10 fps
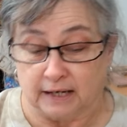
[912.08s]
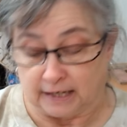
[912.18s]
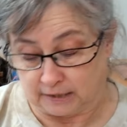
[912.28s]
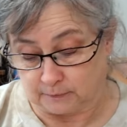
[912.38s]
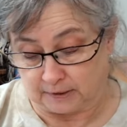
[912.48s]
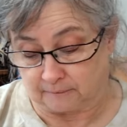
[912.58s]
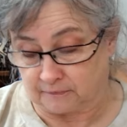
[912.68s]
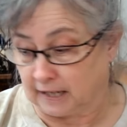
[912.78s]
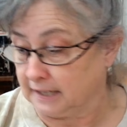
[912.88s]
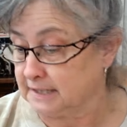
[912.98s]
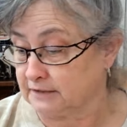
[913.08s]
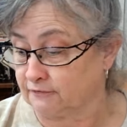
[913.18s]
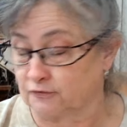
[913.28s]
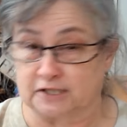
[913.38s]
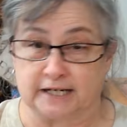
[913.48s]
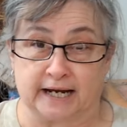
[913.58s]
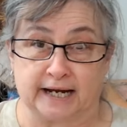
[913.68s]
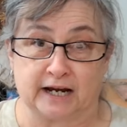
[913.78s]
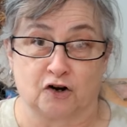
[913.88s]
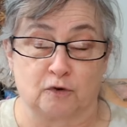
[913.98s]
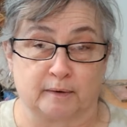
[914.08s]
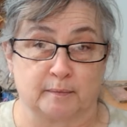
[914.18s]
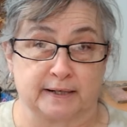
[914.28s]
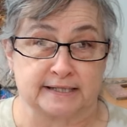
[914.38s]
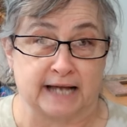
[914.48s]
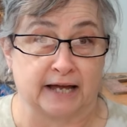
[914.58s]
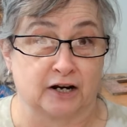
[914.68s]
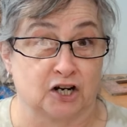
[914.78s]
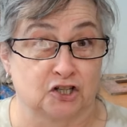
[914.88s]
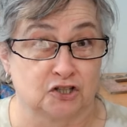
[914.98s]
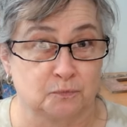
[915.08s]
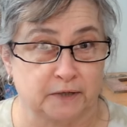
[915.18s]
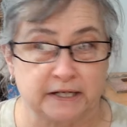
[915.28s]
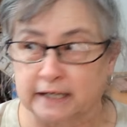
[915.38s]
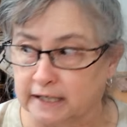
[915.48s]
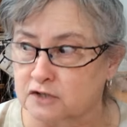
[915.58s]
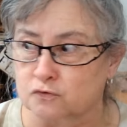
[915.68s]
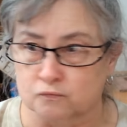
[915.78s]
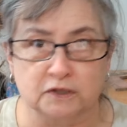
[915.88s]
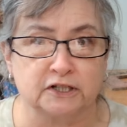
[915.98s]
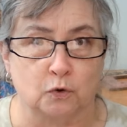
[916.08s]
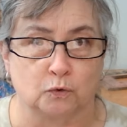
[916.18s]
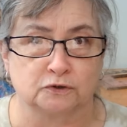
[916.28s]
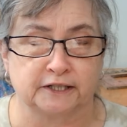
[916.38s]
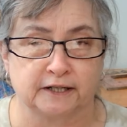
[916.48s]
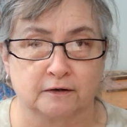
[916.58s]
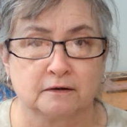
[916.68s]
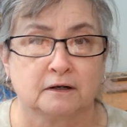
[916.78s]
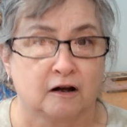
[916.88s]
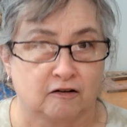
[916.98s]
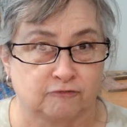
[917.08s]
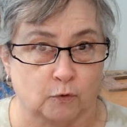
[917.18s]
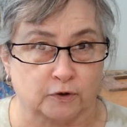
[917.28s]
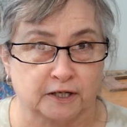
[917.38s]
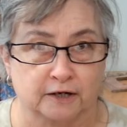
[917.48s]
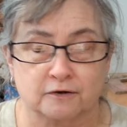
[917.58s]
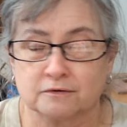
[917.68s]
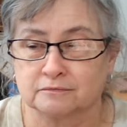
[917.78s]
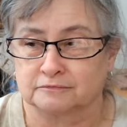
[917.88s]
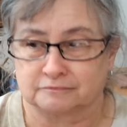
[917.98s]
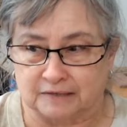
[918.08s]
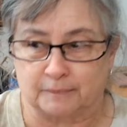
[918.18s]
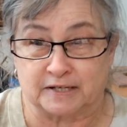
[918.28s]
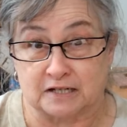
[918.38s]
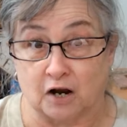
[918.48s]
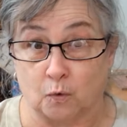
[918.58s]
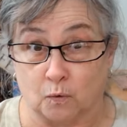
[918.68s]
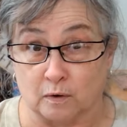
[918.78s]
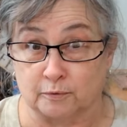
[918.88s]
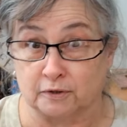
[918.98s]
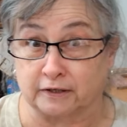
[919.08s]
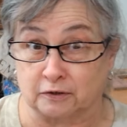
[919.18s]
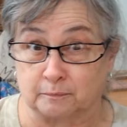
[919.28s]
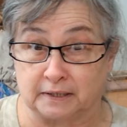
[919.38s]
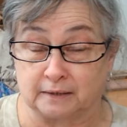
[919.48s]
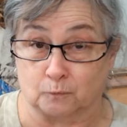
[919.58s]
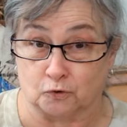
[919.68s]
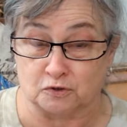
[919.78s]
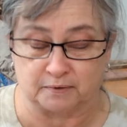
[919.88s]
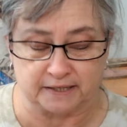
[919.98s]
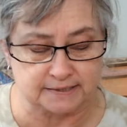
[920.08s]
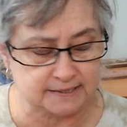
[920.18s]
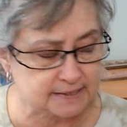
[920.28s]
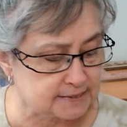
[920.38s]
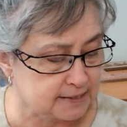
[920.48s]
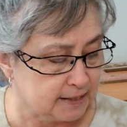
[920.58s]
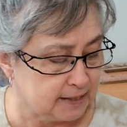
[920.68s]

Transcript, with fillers: Anyway, that is it for today. I hope everybody's had a good week. It is really cold here for here. I mean, it's not horrible. It could be in worse places.